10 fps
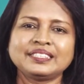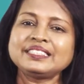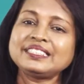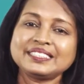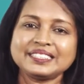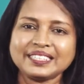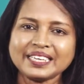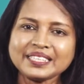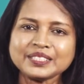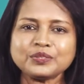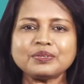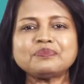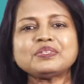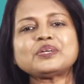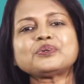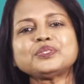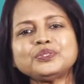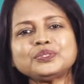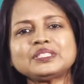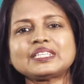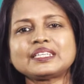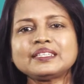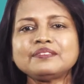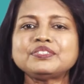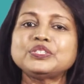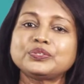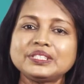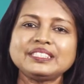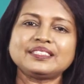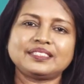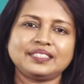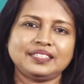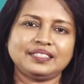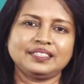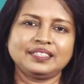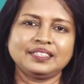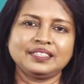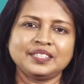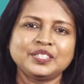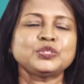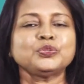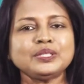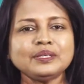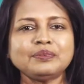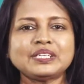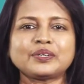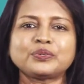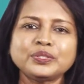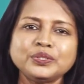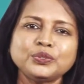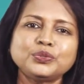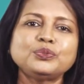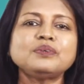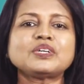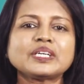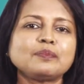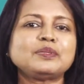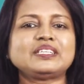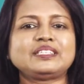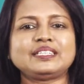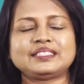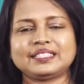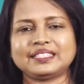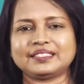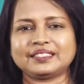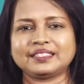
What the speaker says: This is the last one we are going to study for Unit 3. Today we are going to do a vocabulary lesson.